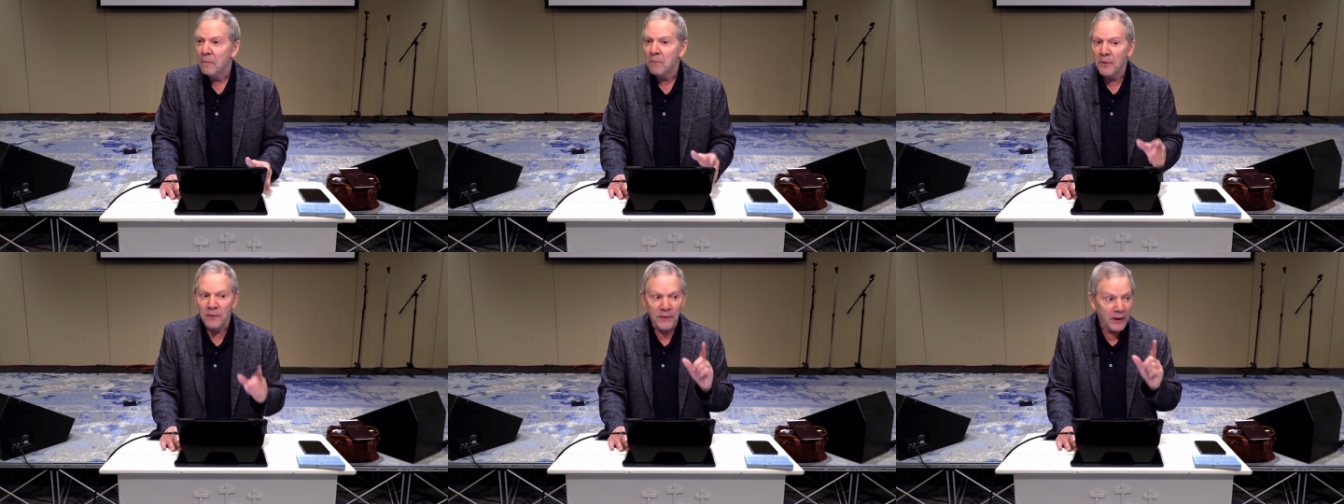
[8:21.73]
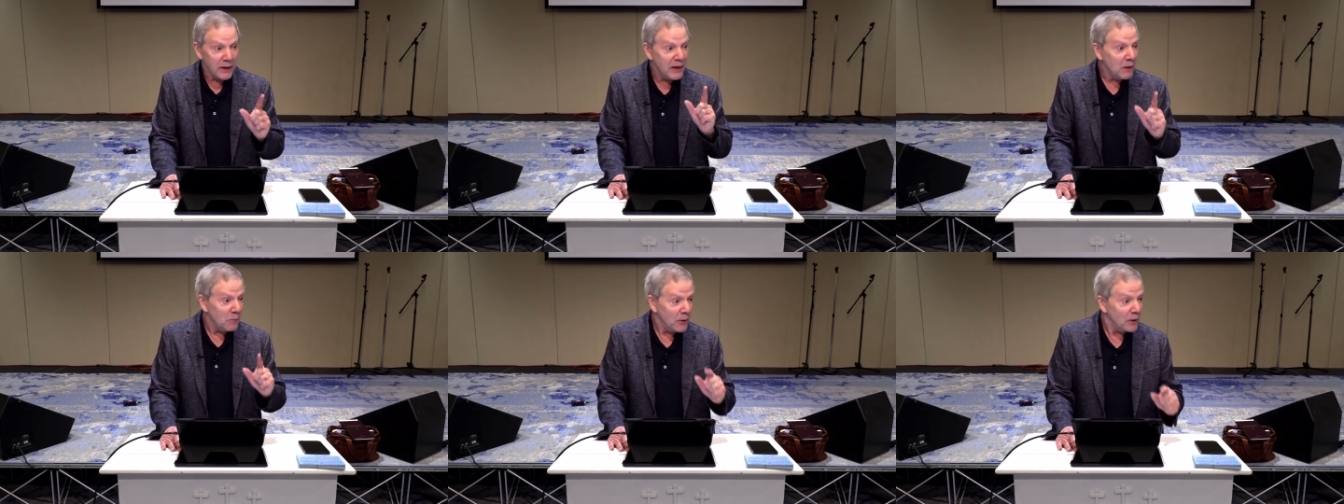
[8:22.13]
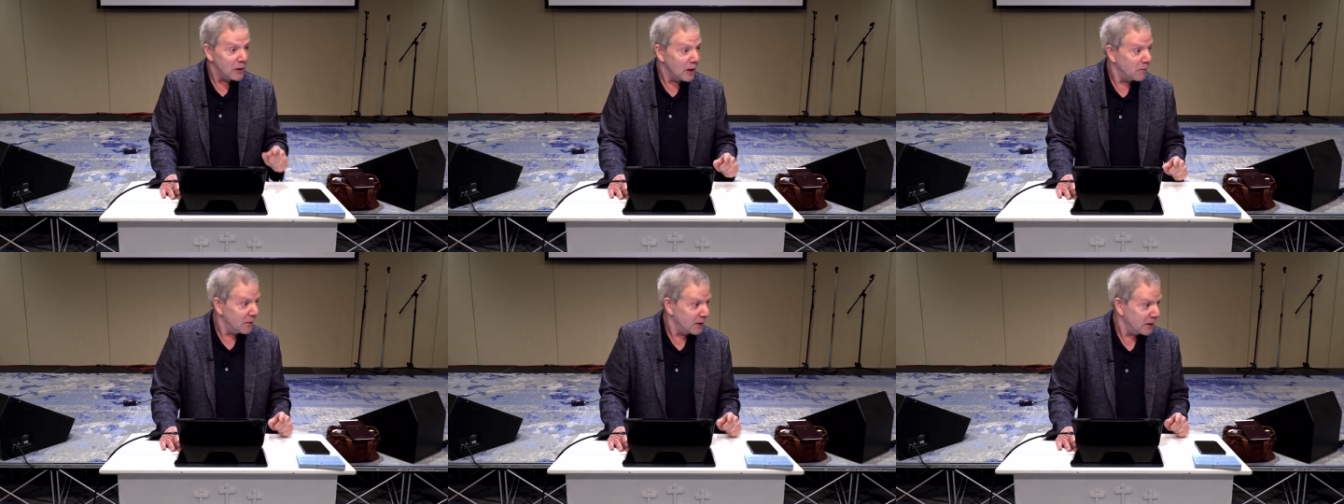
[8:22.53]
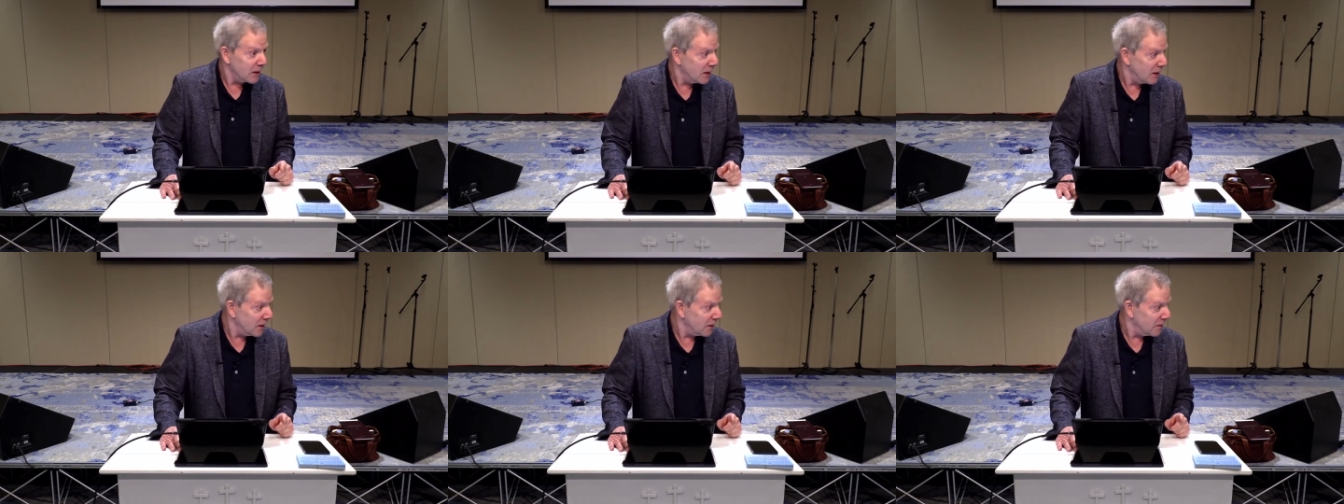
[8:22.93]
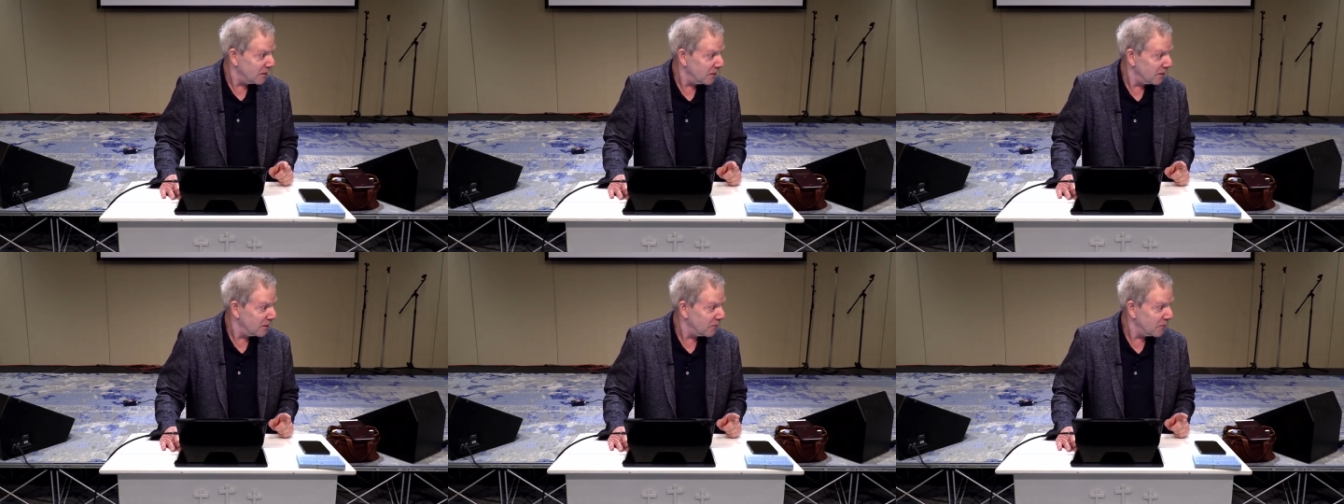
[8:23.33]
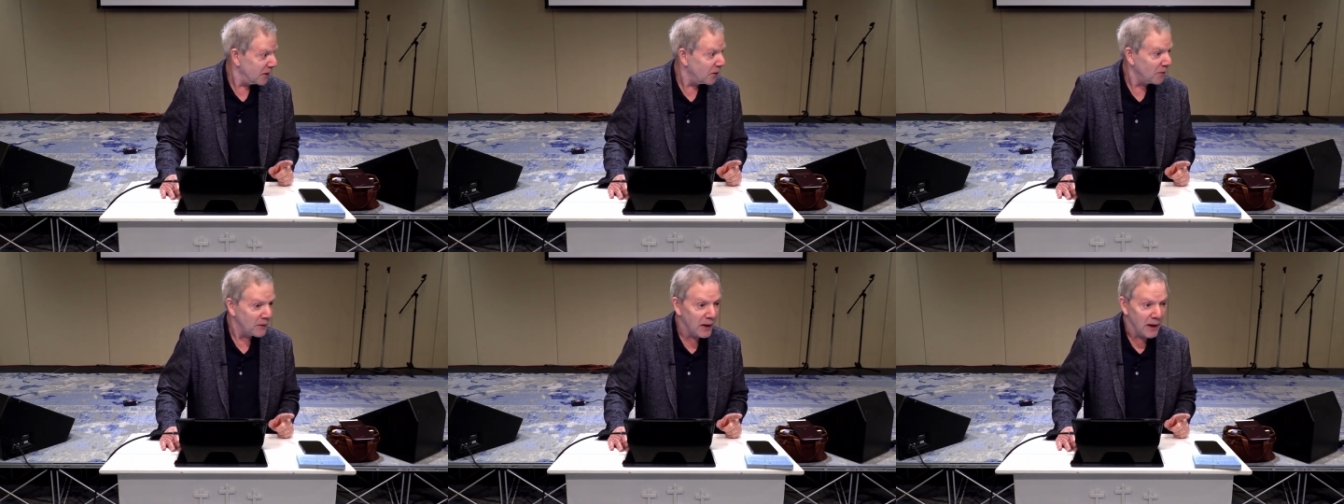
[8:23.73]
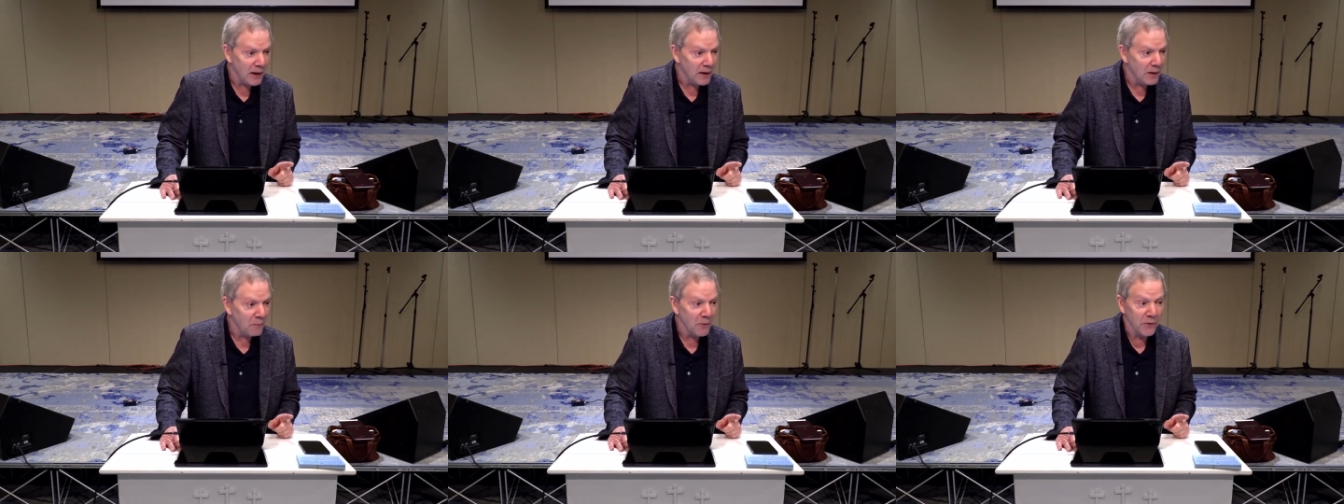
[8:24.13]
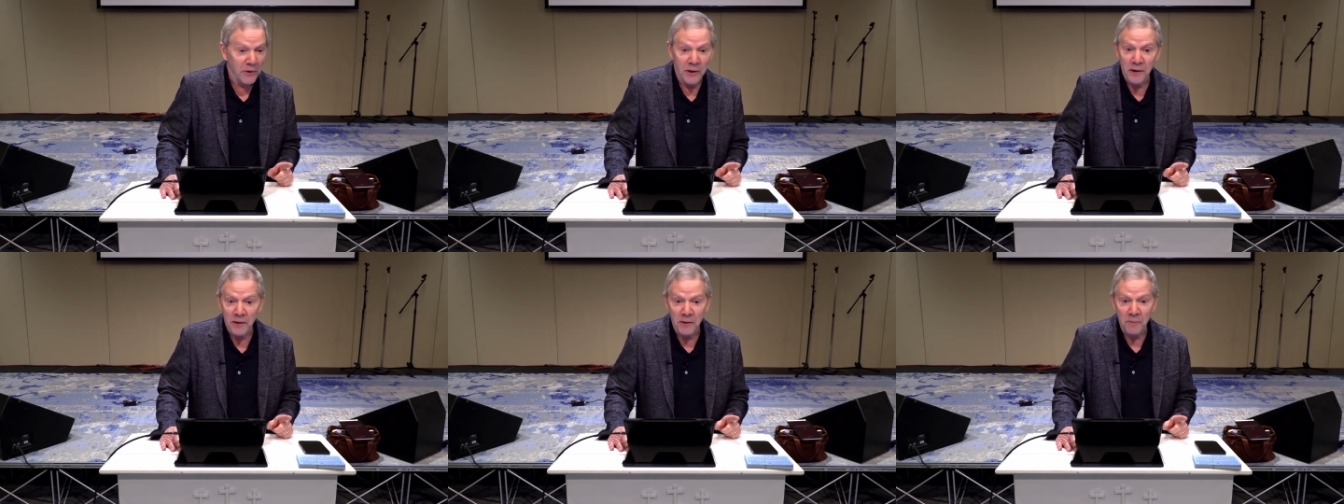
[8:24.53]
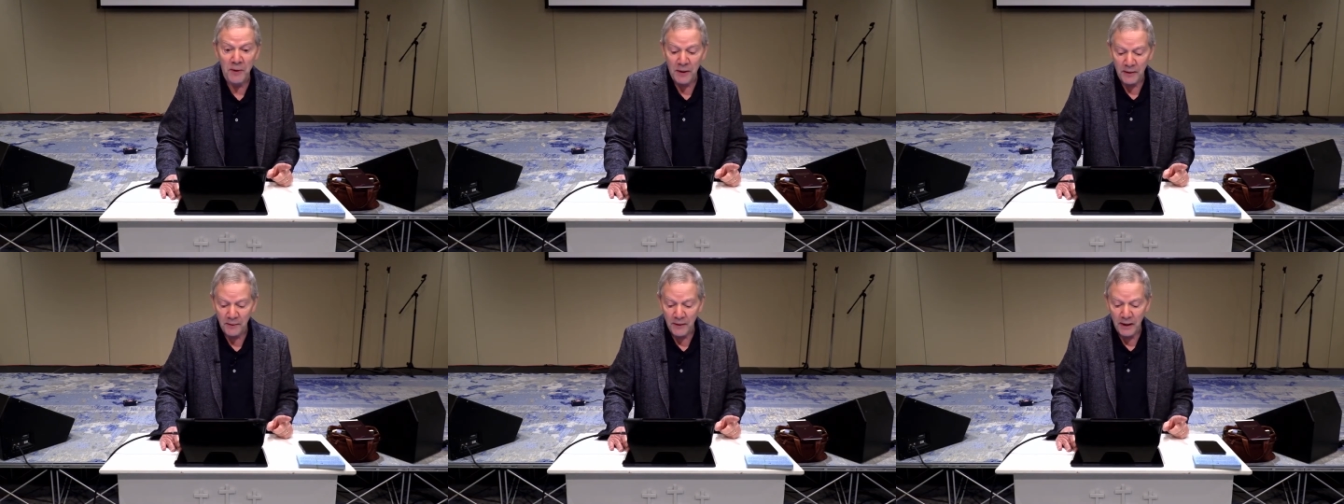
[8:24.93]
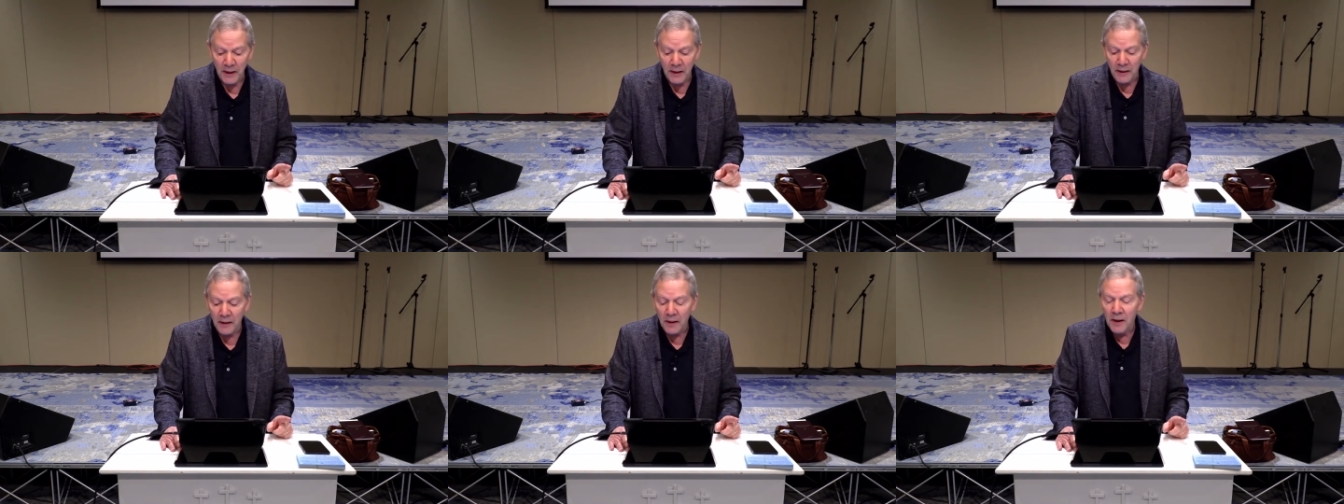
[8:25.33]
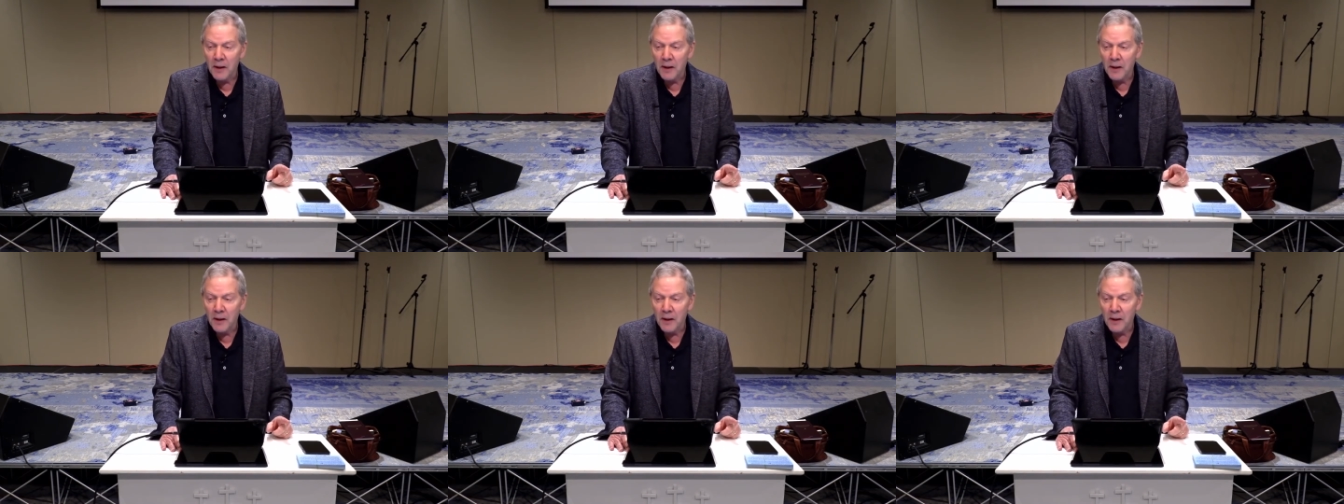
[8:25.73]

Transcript: But then He will come as a king. We know that, and we're anticipating that.